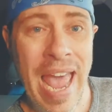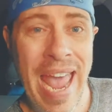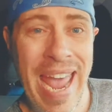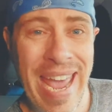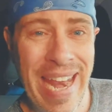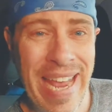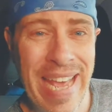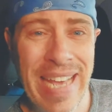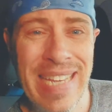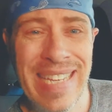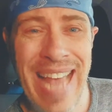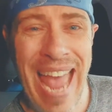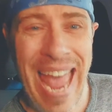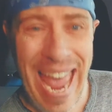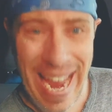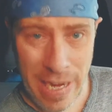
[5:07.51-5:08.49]
It is
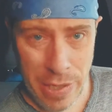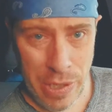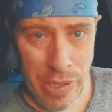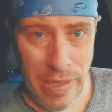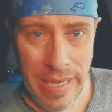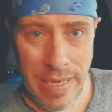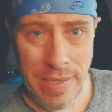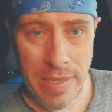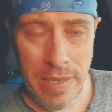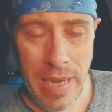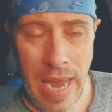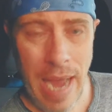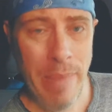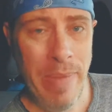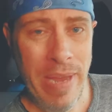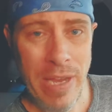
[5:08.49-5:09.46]
excellent.
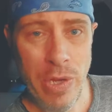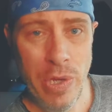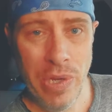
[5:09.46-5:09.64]
I mean,